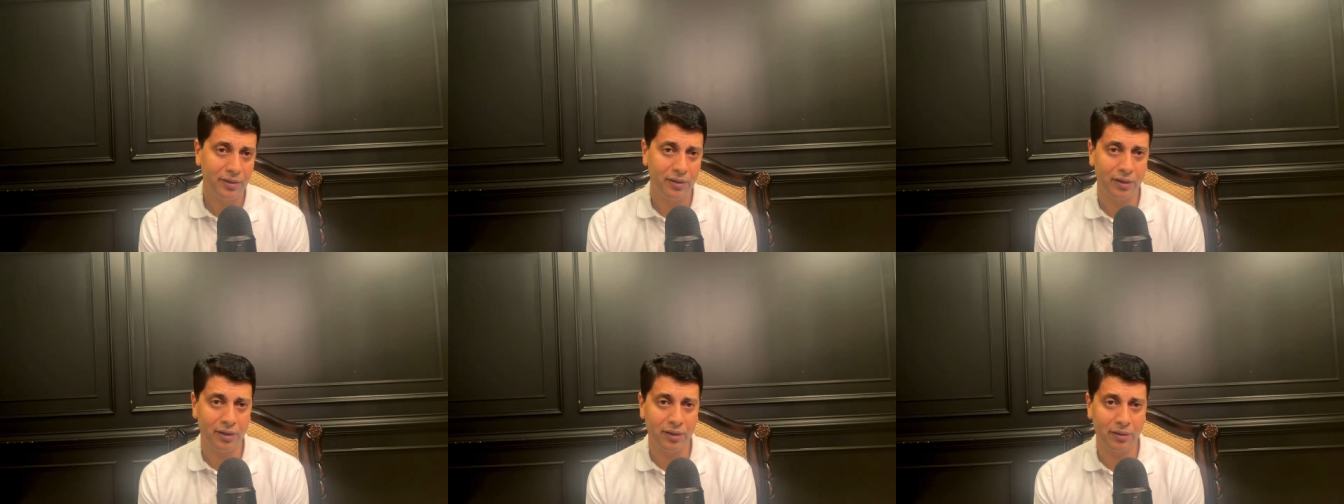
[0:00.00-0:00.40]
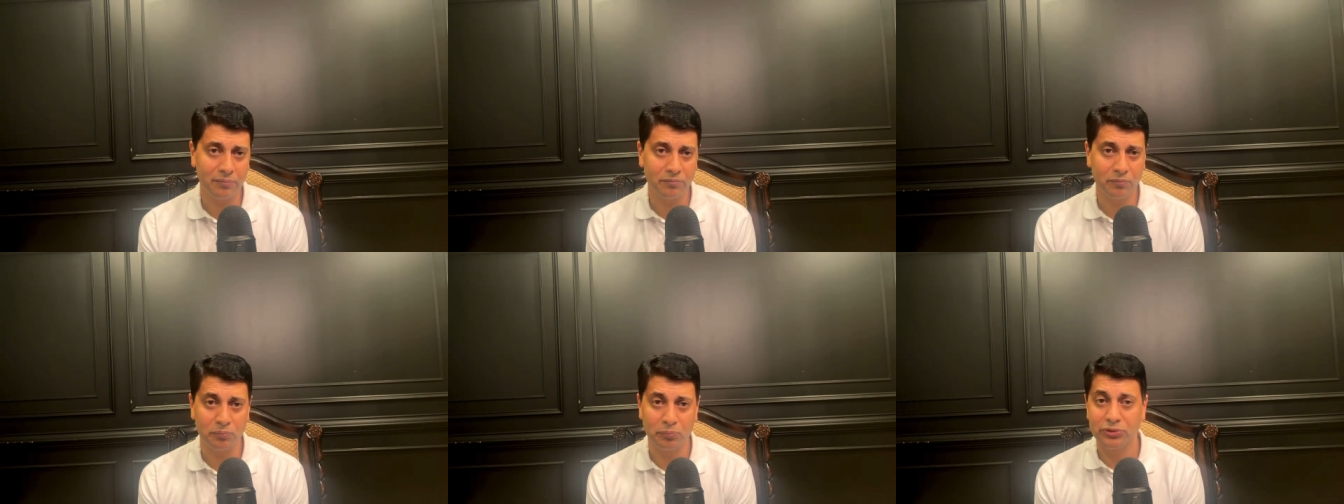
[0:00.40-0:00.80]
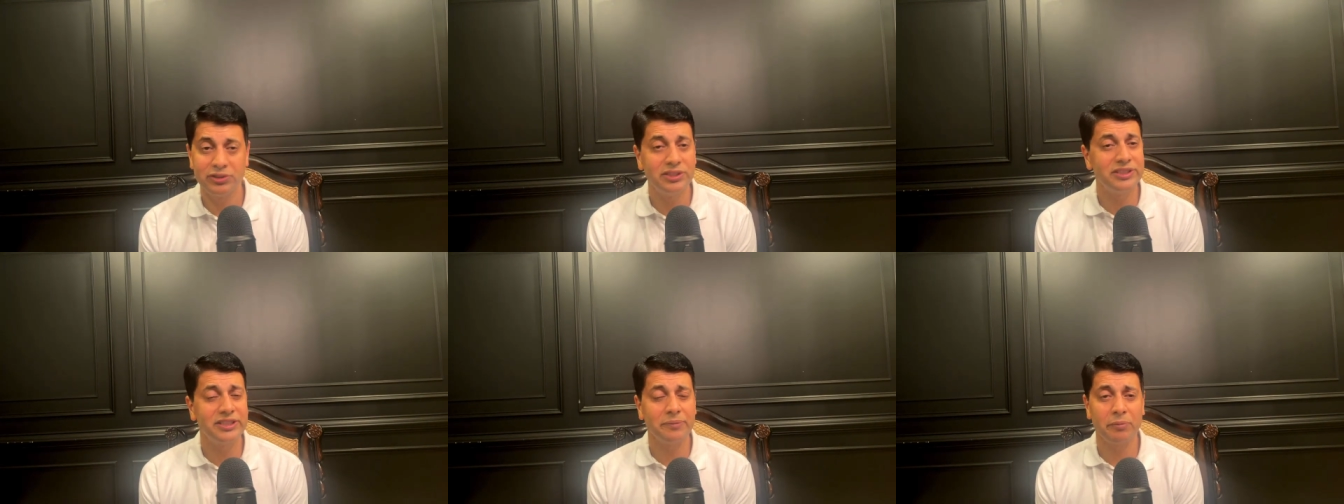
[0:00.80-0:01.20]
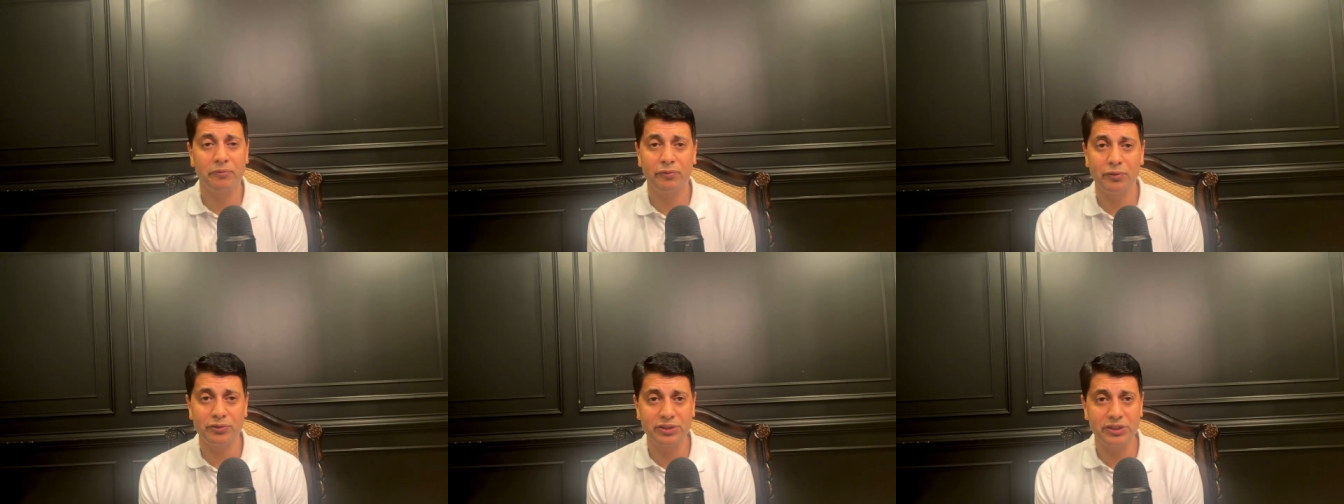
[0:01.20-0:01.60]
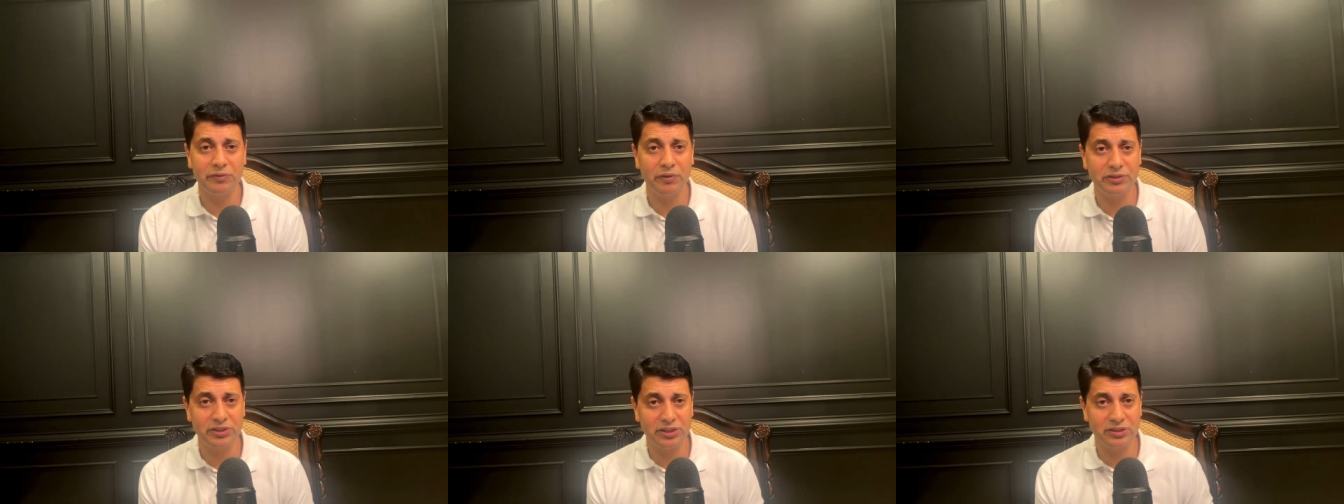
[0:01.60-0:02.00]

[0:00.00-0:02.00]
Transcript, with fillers: Um, Buddhism, if you see, which